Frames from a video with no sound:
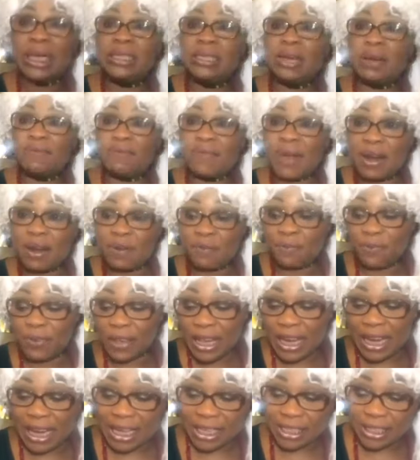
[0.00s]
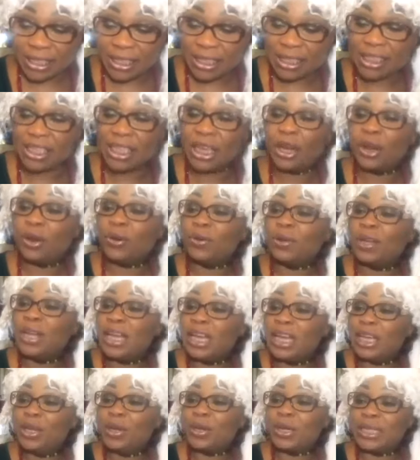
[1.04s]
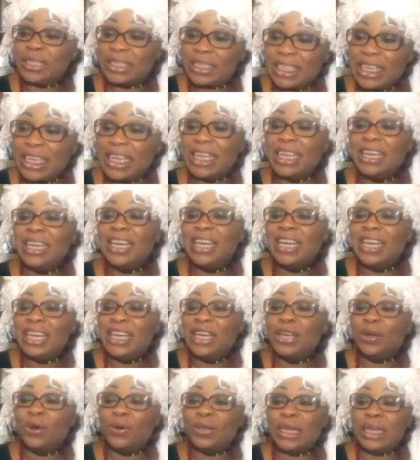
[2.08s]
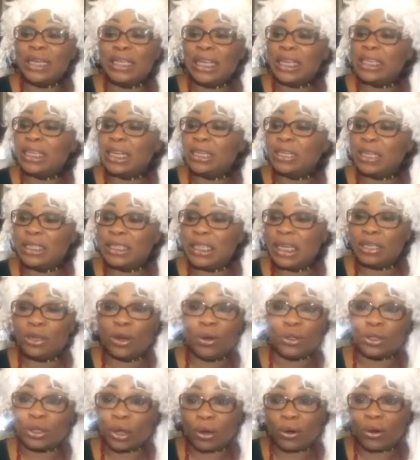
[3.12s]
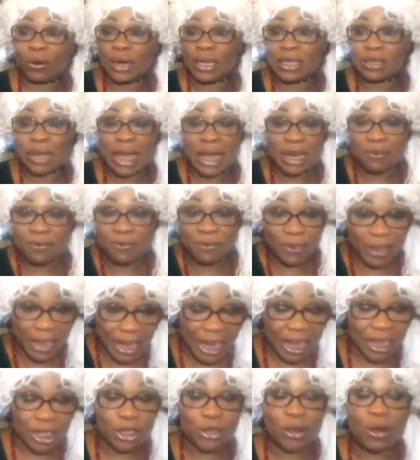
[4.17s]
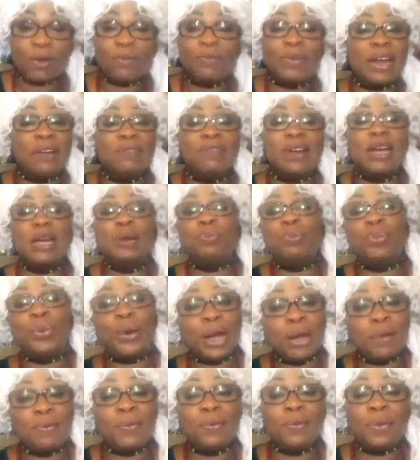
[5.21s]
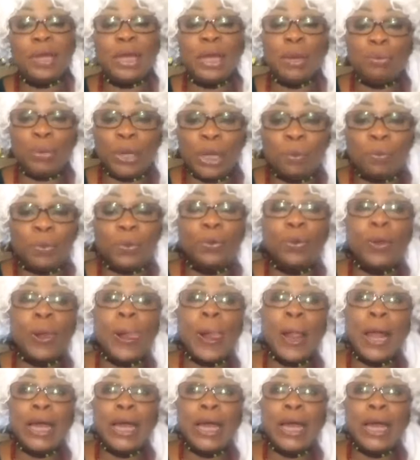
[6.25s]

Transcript: They are very fearless, you know. You can see, you know, they don't tolerate any fear at all. Very, very brave people.